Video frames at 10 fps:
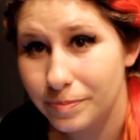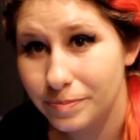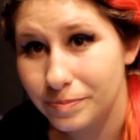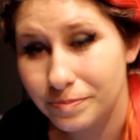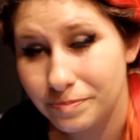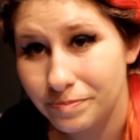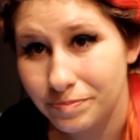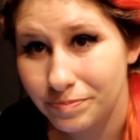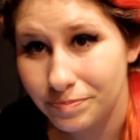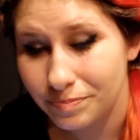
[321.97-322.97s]

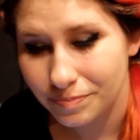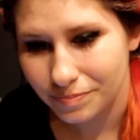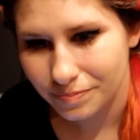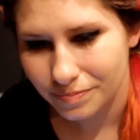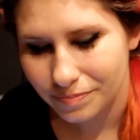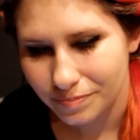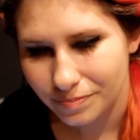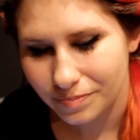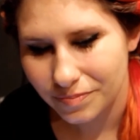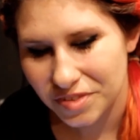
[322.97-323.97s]

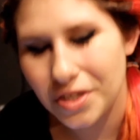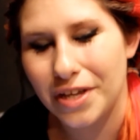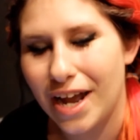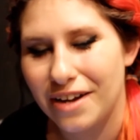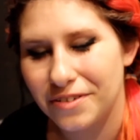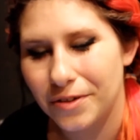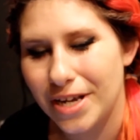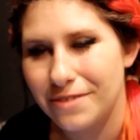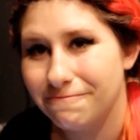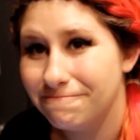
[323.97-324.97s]
That's all I got.
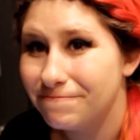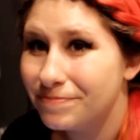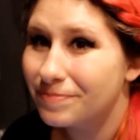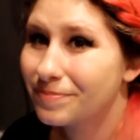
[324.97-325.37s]
Okay.